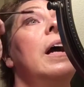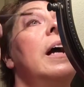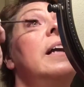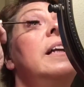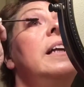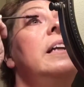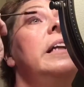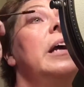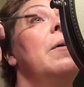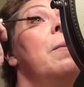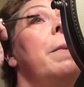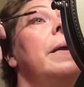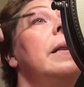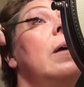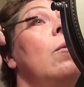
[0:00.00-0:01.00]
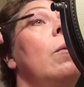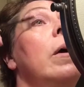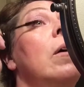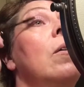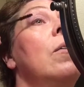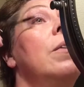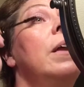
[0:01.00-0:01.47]
I didn't know about that
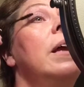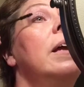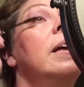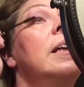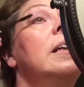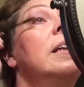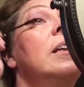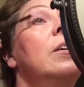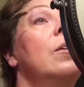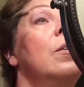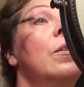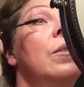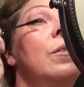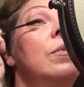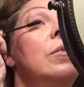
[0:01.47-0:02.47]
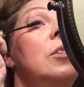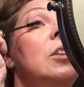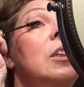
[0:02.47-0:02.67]
wiggle thing until